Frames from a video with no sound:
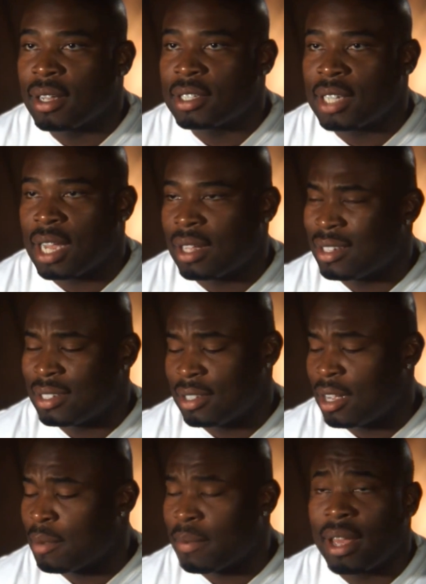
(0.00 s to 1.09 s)
a child, and this
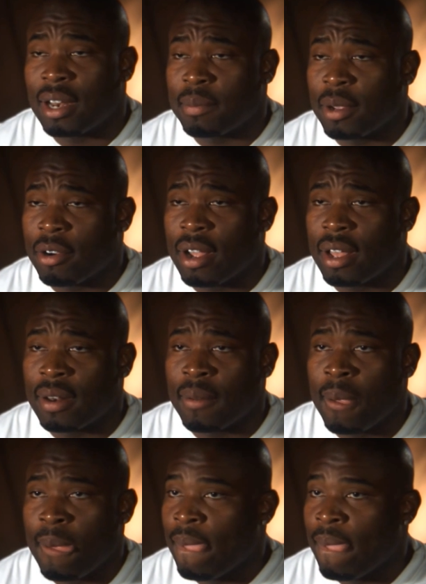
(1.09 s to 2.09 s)
young man had been crying